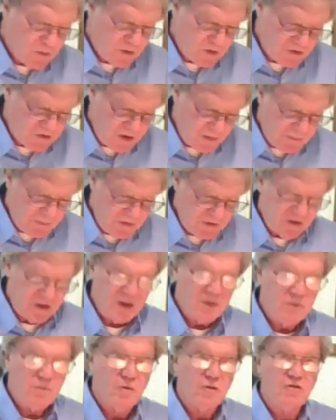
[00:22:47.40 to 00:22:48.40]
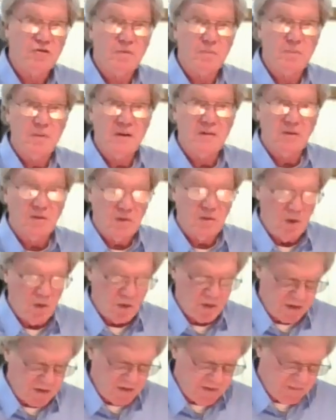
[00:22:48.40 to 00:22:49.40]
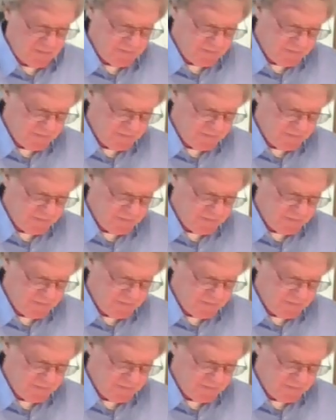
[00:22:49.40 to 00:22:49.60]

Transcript: worship instead of worshiping the Lord.